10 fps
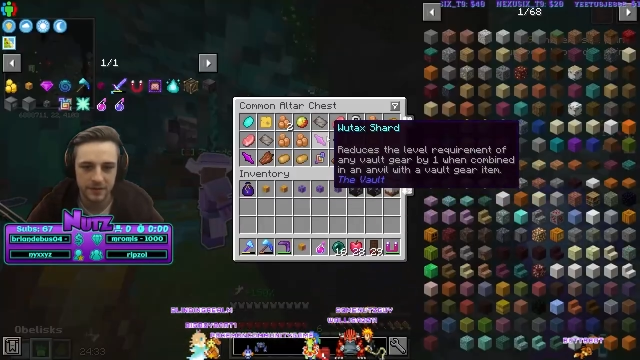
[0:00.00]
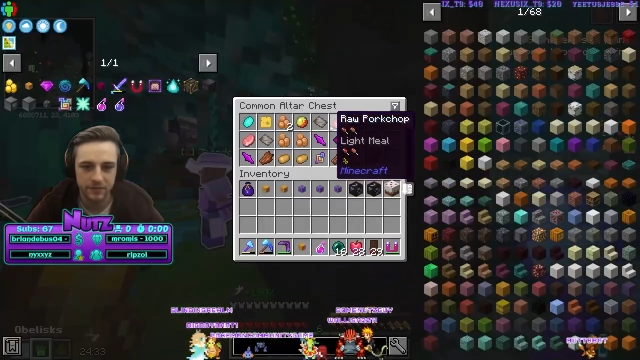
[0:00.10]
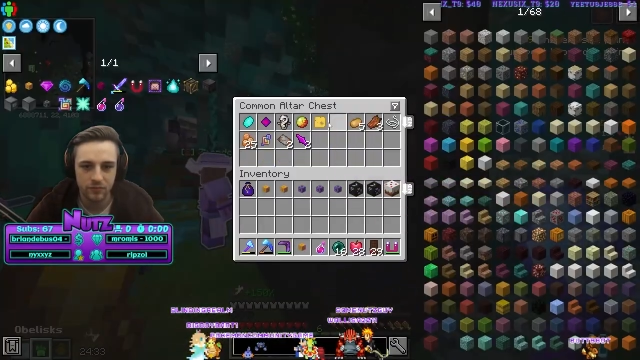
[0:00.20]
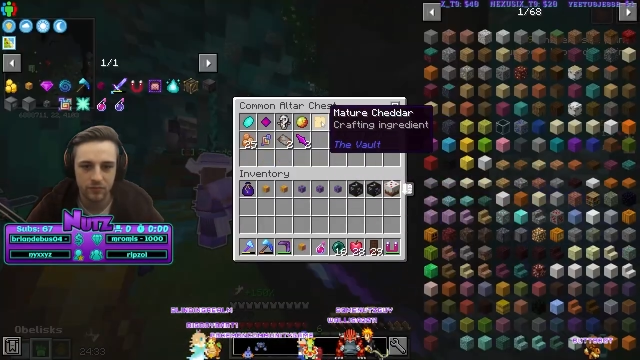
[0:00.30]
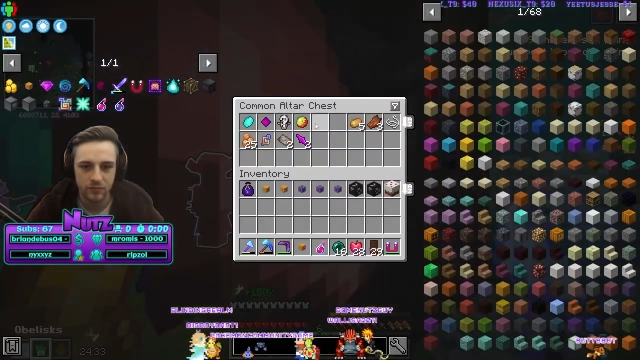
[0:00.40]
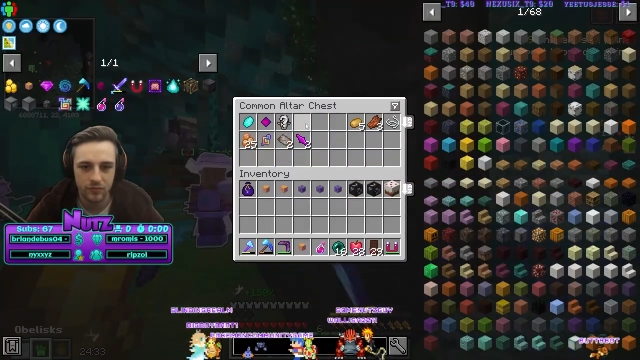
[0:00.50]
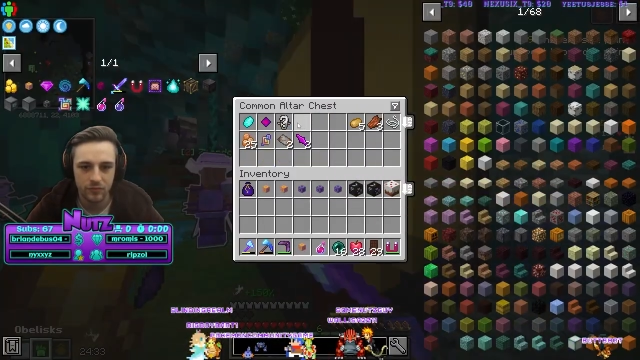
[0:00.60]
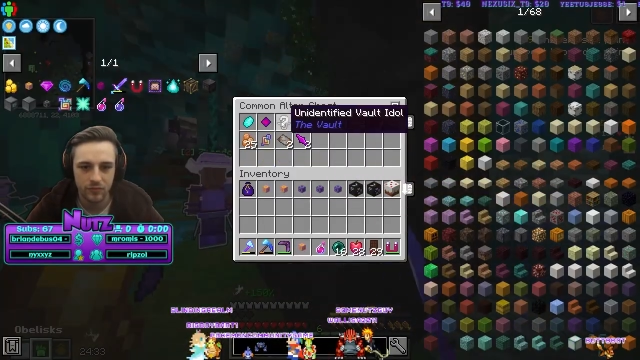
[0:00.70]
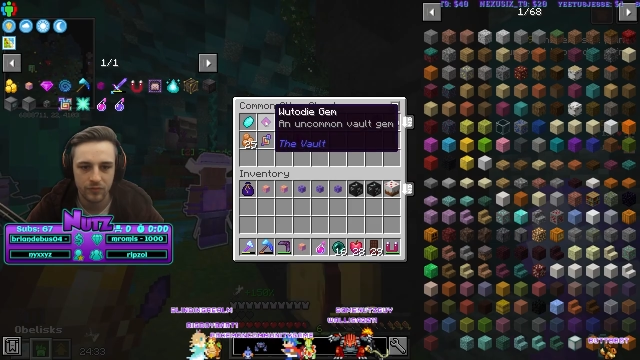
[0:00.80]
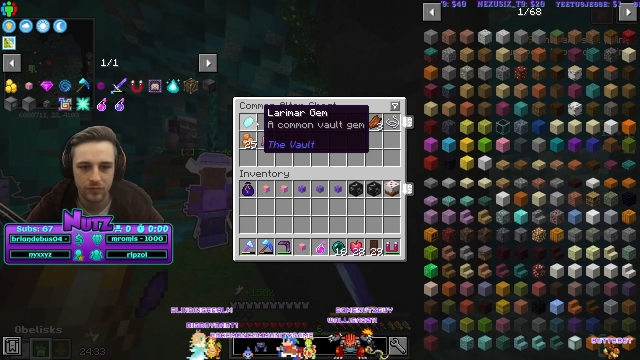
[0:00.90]

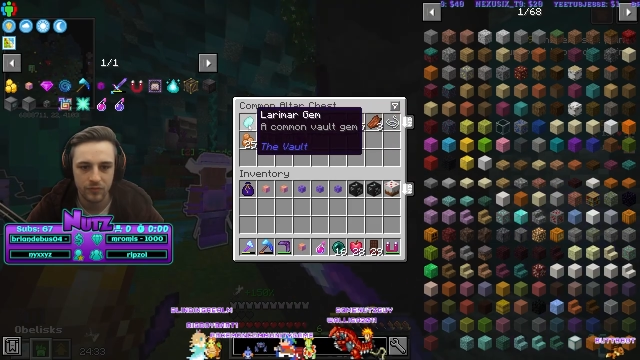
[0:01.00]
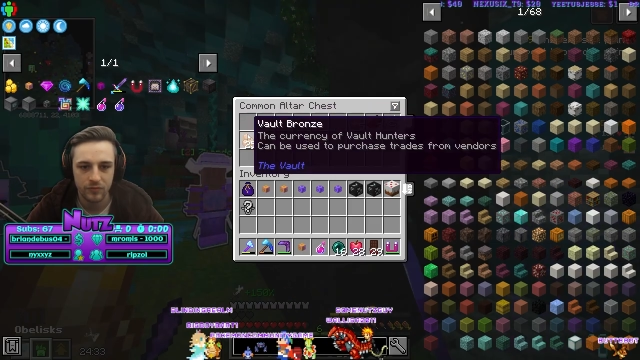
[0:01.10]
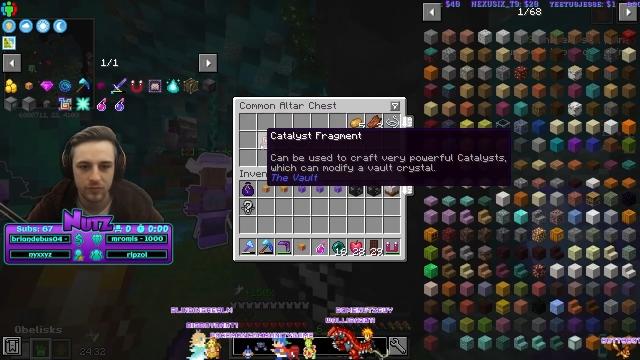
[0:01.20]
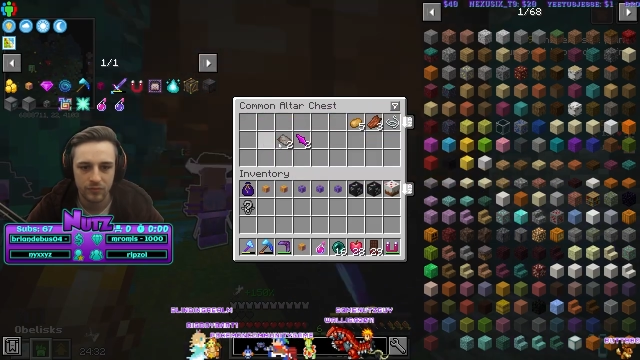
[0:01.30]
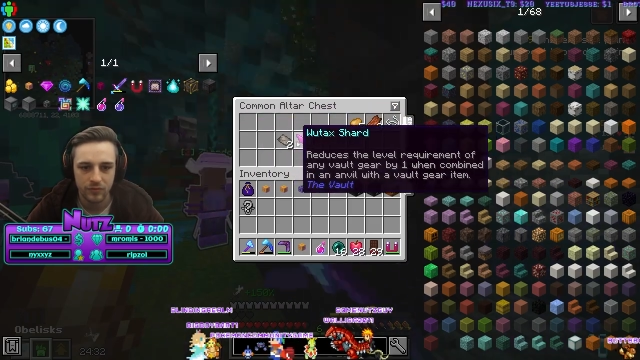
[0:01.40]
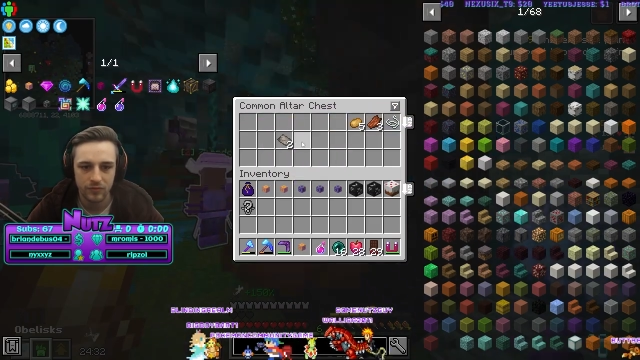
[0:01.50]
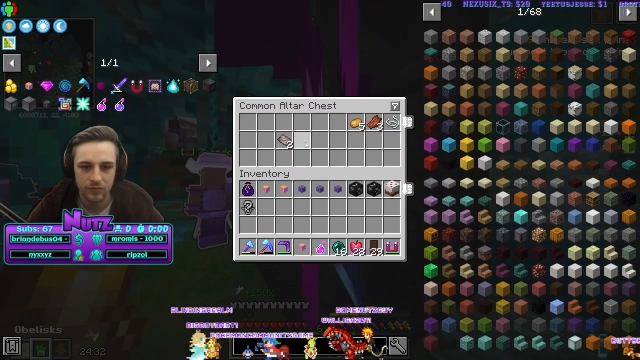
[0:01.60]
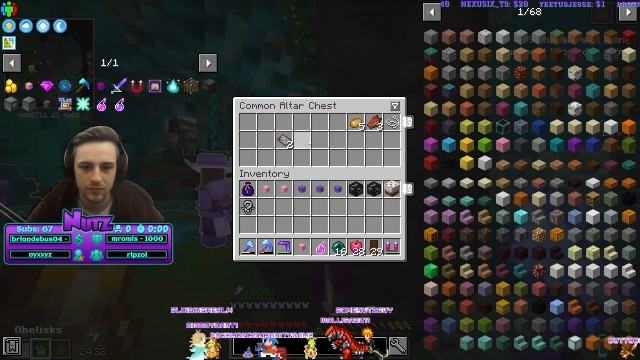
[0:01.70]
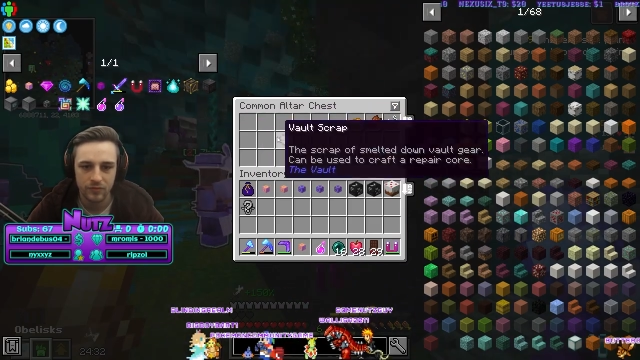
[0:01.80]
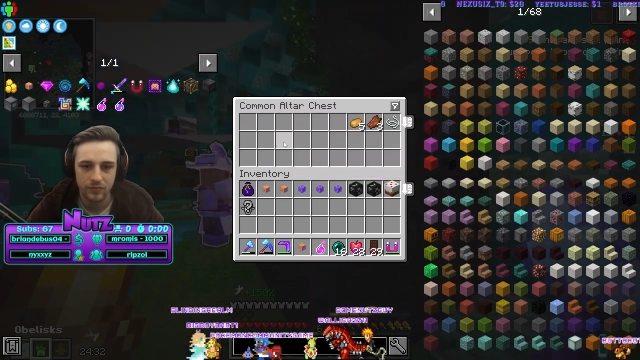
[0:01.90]
Nobody speaks.